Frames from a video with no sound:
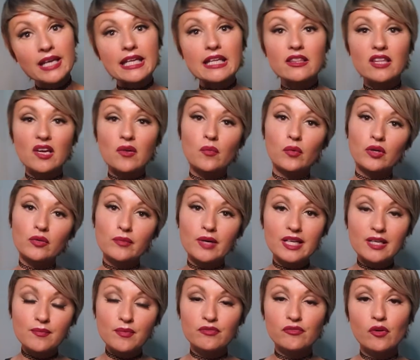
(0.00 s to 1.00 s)
They weren't ready
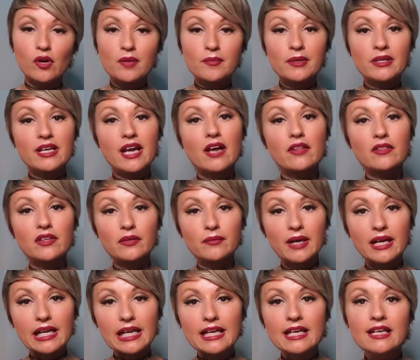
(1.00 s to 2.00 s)
before, but now they're
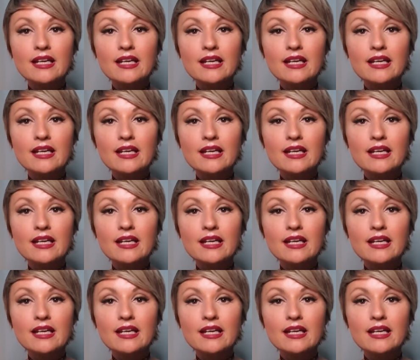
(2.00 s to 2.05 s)
ready,